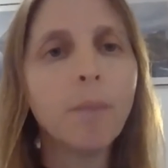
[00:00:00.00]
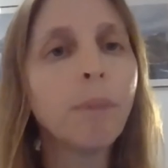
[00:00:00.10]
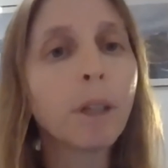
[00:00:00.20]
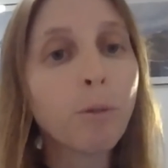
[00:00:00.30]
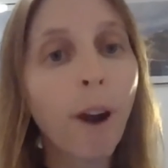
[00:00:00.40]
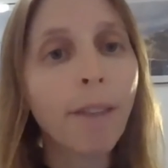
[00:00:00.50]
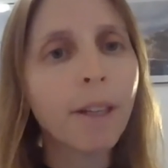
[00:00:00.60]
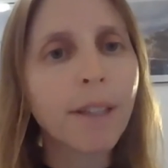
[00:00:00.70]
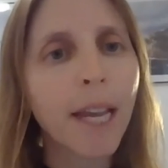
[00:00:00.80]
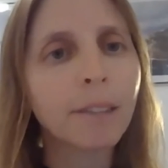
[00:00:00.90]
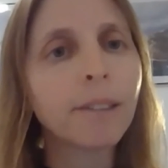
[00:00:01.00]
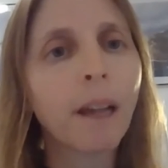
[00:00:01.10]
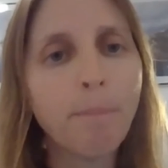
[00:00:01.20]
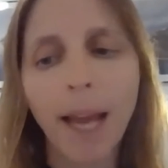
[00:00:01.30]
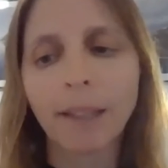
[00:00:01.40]
but rather takes
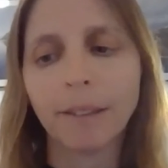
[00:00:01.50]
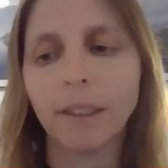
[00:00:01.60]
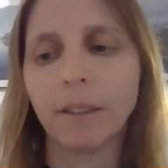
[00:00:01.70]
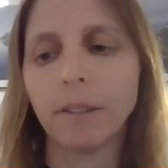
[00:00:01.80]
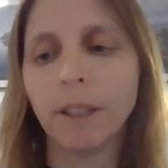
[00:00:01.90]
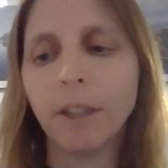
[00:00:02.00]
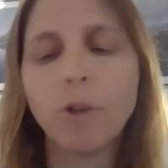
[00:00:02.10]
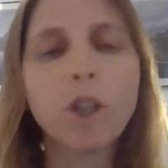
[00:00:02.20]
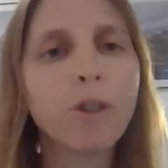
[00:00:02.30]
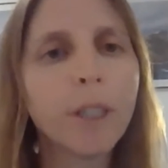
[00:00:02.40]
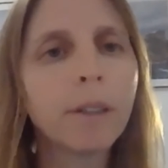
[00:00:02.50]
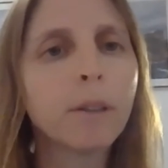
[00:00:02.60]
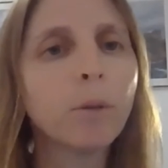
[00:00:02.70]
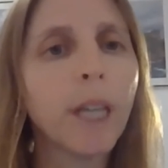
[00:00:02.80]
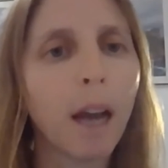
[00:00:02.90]
a backseat, retreats
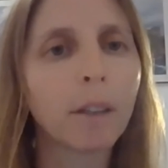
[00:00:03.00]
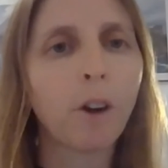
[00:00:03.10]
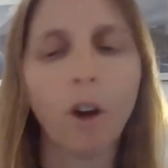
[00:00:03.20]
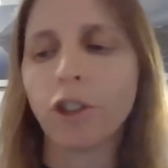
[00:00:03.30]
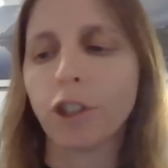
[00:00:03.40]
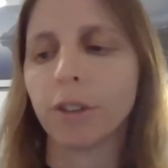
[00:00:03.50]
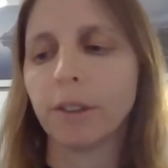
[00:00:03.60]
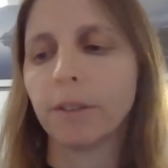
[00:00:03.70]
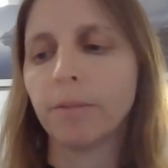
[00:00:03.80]
to the unconscious.